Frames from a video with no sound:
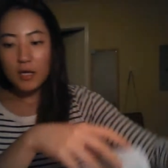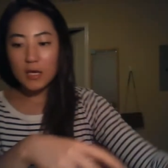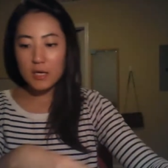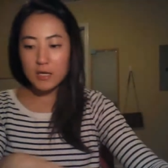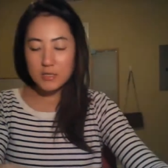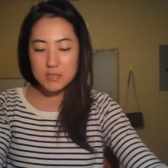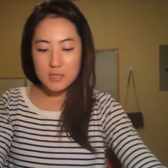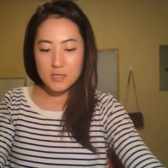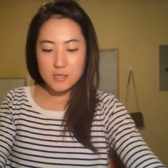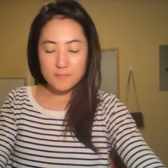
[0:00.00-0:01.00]
And
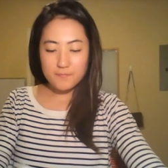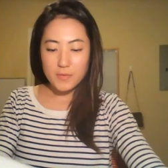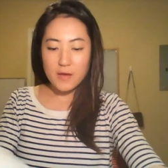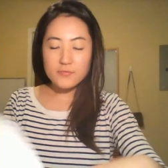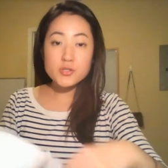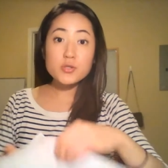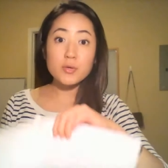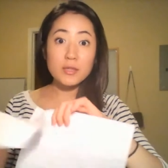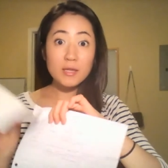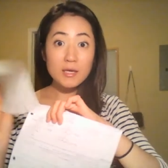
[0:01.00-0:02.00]
after
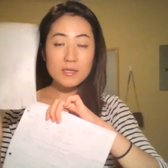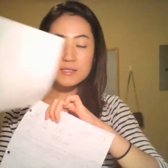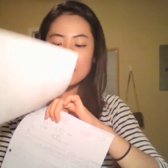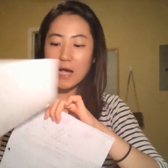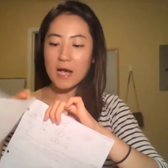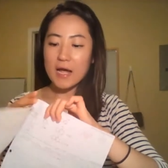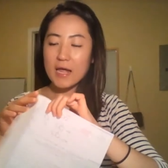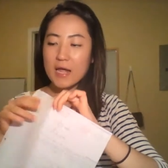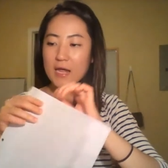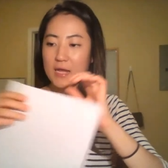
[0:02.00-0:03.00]
doing this,
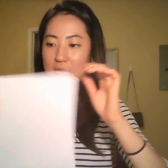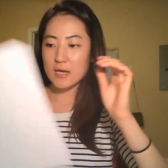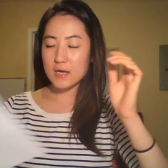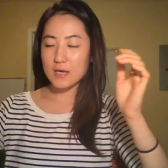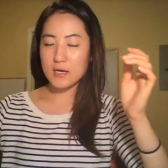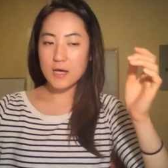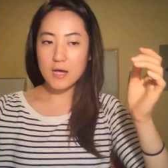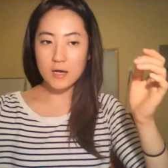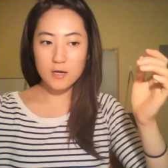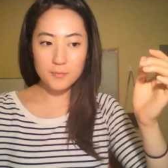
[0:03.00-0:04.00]
I
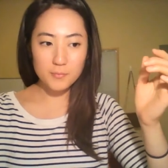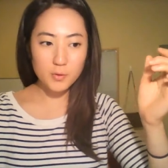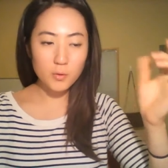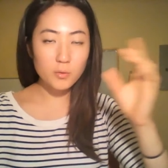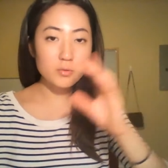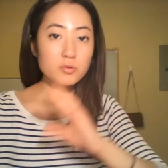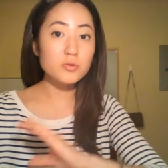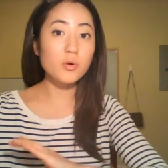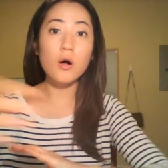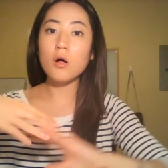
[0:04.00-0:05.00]
go
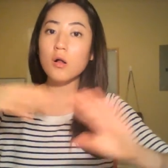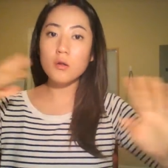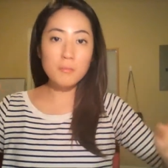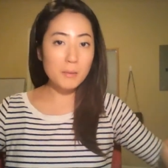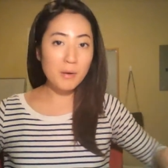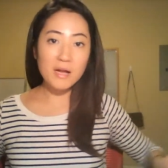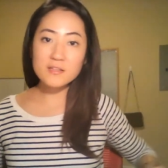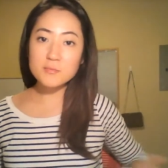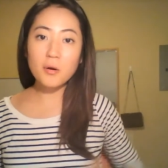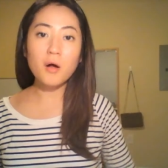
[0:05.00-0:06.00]
do all my
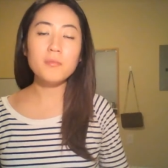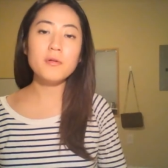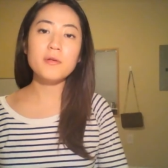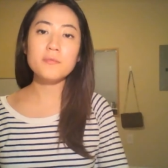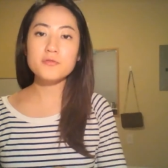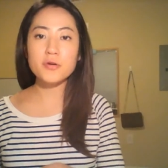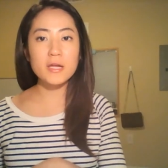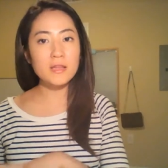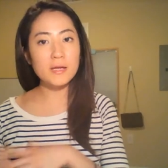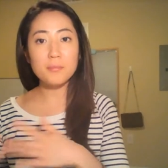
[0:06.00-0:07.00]
practice problems,
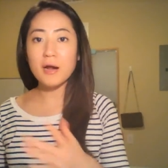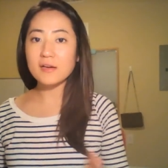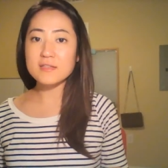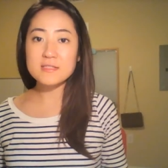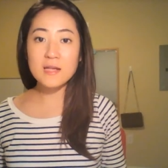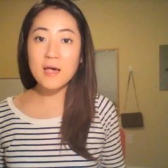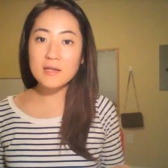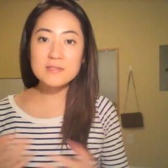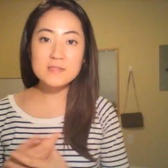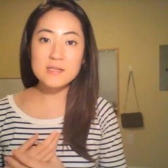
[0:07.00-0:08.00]
right? Like practice
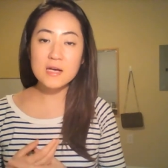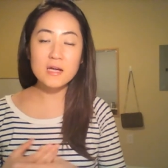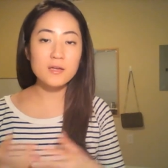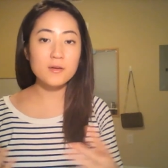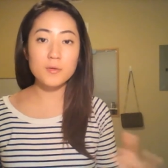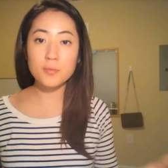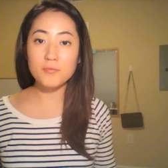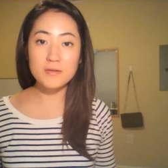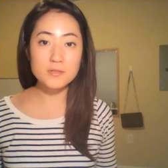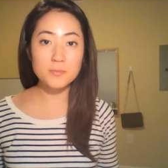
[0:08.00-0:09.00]
tests that your
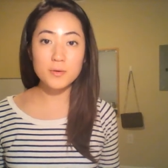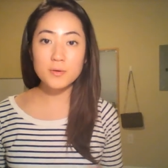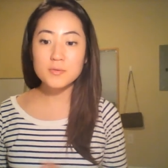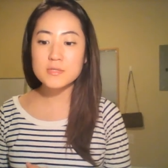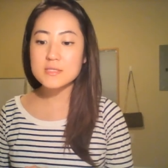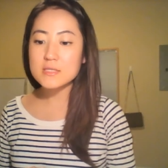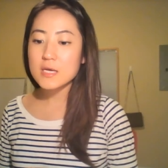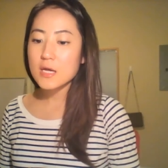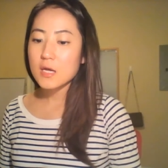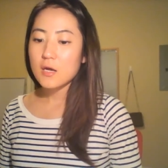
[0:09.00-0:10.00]
professor posts,
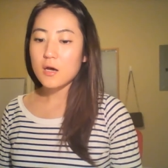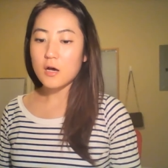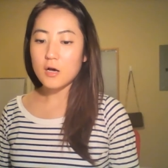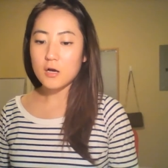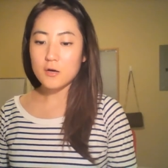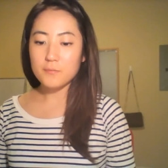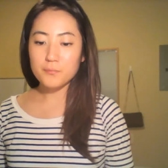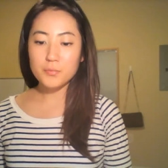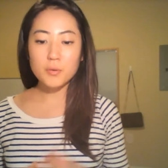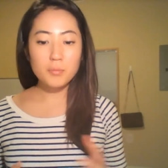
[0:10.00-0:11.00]

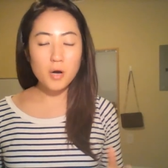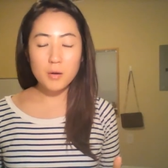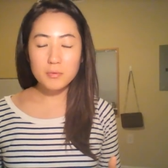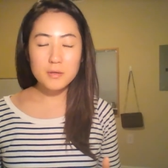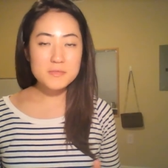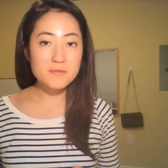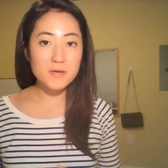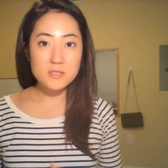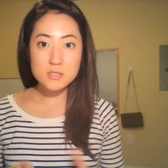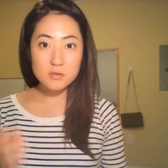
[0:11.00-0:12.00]
book problems if
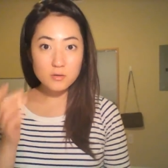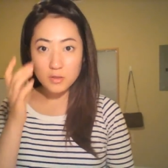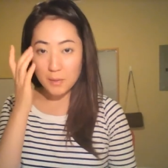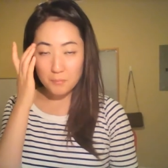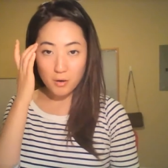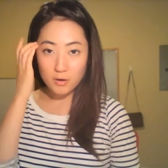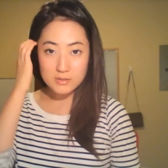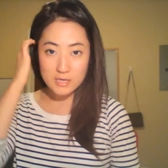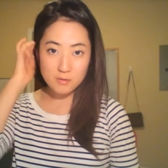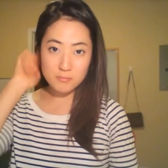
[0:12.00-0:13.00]
I still get
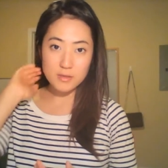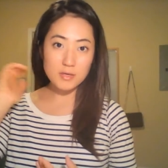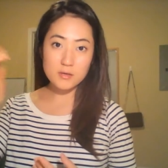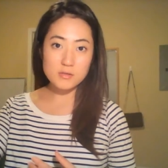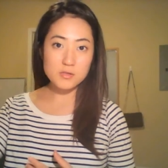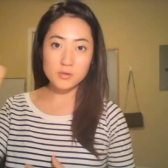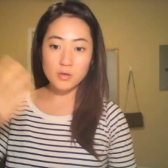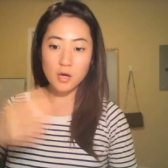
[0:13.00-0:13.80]
bogged down by a certain